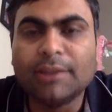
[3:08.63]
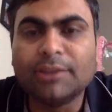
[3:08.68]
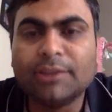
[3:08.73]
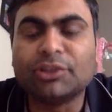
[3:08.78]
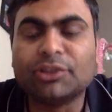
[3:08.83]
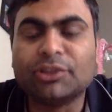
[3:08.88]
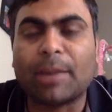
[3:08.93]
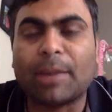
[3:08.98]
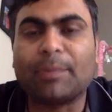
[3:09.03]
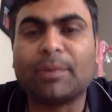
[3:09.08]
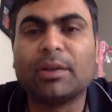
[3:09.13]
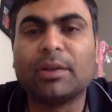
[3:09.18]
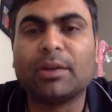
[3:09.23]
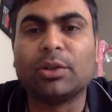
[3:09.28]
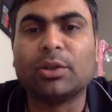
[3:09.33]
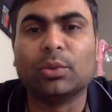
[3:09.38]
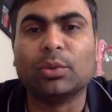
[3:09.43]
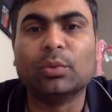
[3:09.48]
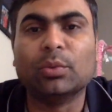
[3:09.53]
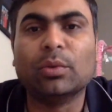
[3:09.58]
Chapter
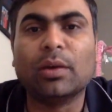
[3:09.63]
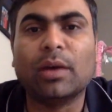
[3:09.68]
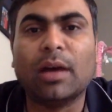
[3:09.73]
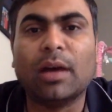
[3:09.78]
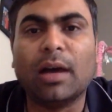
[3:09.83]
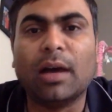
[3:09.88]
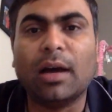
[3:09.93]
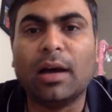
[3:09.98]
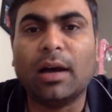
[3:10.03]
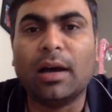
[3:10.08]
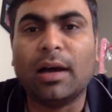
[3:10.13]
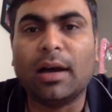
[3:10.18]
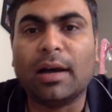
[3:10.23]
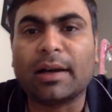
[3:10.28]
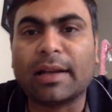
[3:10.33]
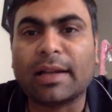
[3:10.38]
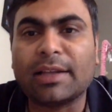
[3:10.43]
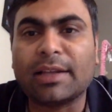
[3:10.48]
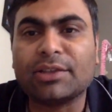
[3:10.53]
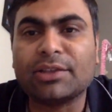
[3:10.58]
2,
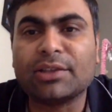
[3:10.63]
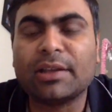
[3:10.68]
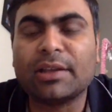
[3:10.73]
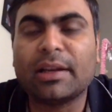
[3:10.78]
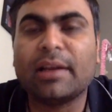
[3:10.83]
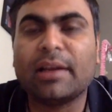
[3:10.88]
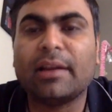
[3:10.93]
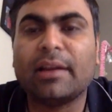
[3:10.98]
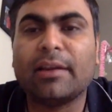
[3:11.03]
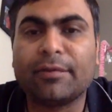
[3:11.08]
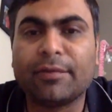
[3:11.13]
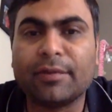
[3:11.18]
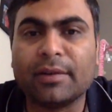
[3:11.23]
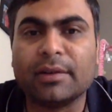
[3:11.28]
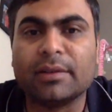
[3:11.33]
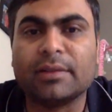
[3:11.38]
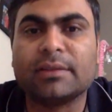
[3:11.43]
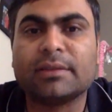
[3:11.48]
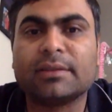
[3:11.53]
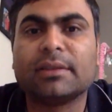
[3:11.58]
Attention and
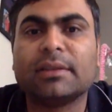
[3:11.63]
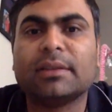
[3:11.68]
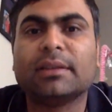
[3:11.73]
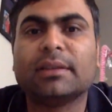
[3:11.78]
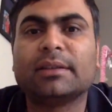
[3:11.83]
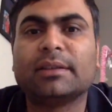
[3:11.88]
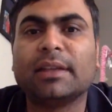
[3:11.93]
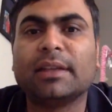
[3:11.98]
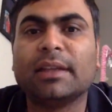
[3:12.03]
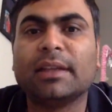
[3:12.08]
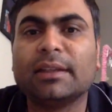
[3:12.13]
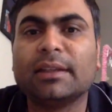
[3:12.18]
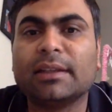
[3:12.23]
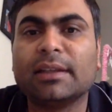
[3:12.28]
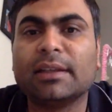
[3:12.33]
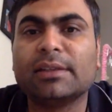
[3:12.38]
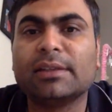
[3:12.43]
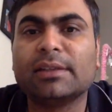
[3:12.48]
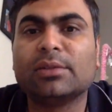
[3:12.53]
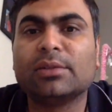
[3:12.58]
Efforts.
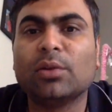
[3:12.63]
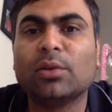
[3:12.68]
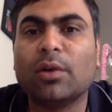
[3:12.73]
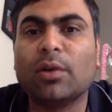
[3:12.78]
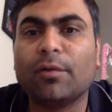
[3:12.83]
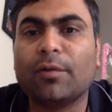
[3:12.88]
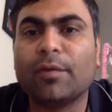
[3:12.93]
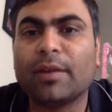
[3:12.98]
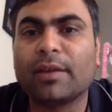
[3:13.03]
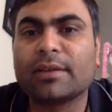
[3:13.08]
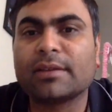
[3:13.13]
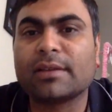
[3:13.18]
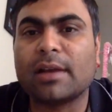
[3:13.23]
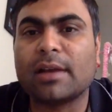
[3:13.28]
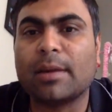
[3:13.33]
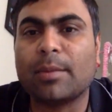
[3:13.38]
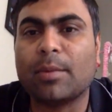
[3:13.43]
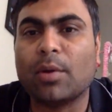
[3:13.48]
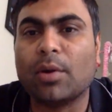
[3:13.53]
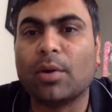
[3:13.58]
Thinking slow affects
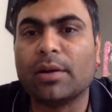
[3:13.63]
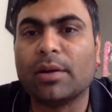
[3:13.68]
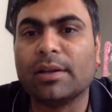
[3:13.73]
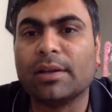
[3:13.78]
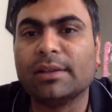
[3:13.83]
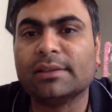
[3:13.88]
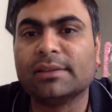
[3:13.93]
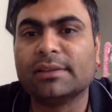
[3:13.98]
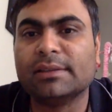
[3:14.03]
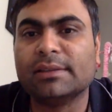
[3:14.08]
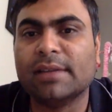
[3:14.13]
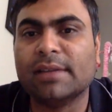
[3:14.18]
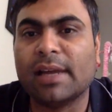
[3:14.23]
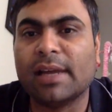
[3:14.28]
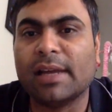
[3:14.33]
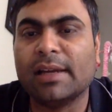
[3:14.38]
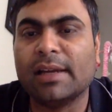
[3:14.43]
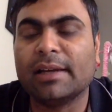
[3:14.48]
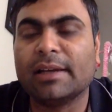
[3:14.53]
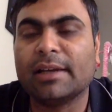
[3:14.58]
our body's
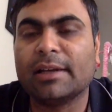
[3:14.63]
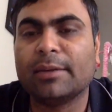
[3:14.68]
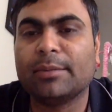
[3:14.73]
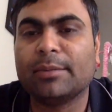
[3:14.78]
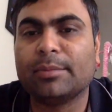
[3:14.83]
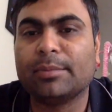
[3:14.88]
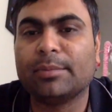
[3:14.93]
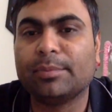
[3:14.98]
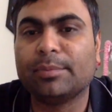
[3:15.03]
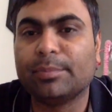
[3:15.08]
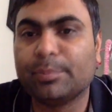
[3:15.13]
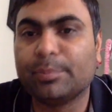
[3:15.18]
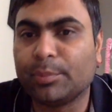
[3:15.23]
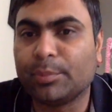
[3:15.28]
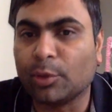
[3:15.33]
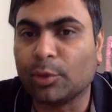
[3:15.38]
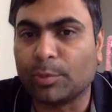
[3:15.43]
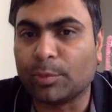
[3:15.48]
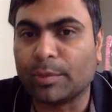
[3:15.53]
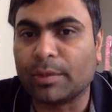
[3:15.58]
dilated
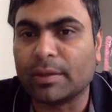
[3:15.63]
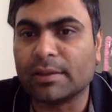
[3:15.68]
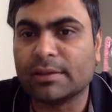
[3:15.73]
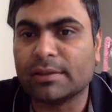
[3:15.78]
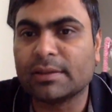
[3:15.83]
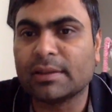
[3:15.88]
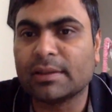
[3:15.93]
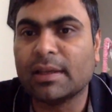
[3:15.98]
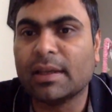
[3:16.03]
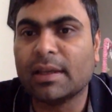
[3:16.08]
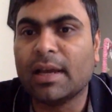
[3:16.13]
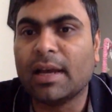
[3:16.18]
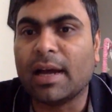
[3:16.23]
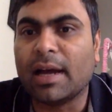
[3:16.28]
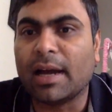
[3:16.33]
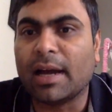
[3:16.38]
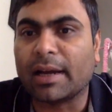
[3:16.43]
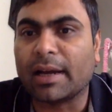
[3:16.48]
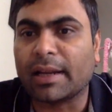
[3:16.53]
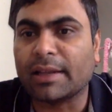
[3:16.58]
pupils,
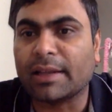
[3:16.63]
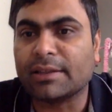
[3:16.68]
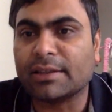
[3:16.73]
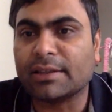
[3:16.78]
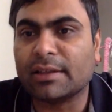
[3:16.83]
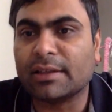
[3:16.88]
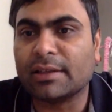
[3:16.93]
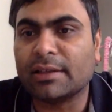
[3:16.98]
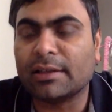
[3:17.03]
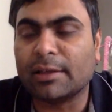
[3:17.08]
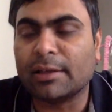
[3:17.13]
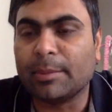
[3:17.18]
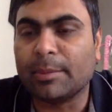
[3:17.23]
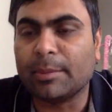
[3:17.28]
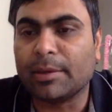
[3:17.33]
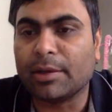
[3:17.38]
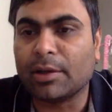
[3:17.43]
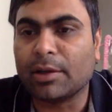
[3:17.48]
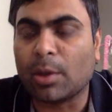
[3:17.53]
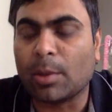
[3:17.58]
attention,
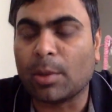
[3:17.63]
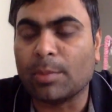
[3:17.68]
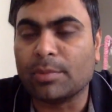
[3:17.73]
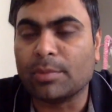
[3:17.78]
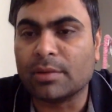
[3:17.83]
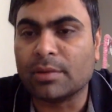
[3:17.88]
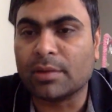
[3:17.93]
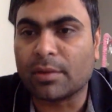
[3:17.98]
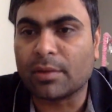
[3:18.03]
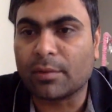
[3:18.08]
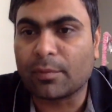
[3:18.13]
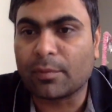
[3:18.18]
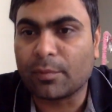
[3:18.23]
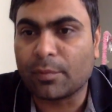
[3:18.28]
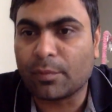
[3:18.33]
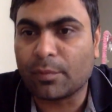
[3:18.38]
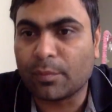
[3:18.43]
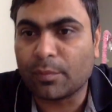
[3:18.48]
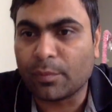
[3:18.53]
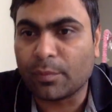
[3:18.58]
limited
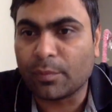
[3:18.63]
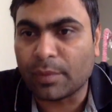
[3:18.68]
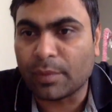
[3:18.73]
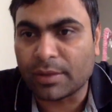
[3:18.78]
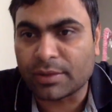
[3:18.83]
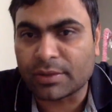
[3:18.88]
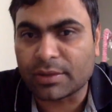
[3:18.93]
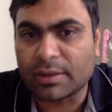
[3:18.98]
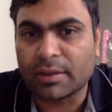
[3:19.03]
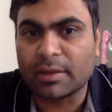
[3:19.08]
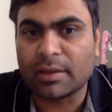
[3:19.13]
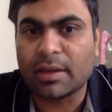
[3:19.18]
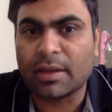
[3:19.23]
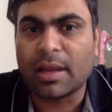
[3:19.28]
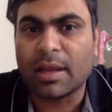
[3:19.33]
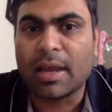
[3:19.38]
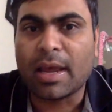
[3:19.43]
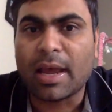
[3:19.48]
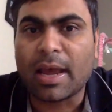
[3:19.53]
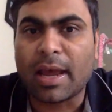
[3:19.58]
observation,
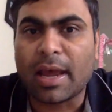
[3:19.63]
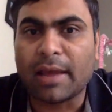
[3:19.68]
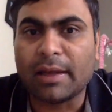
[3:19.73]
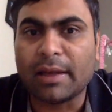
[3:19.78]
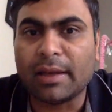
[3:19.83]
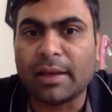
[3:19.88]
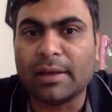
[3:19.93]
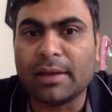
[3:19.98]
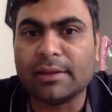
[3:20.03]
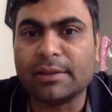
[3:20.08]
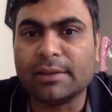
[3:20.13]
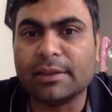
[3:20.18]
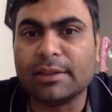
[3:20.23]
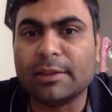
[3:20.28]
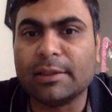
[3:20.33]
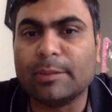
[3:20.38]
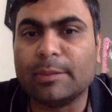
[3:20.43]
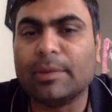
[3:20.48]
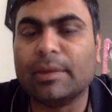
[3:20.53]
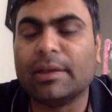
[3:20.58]
and energy
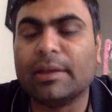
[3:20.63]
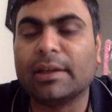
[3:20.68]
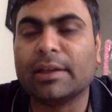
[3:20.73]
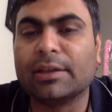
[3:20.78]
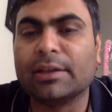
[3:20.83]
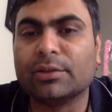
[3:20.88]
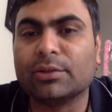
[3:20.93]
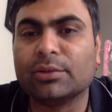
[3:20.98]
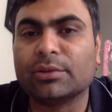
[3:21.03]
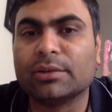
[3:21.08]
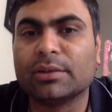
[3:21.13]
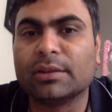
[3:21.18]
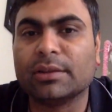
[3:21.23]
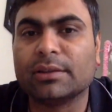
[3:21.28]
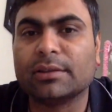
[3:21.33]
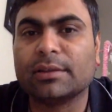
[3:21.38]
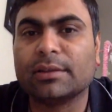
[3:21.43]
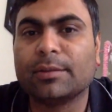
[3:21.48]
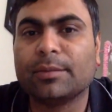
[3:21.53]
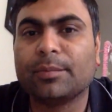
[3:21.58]
depleting resources.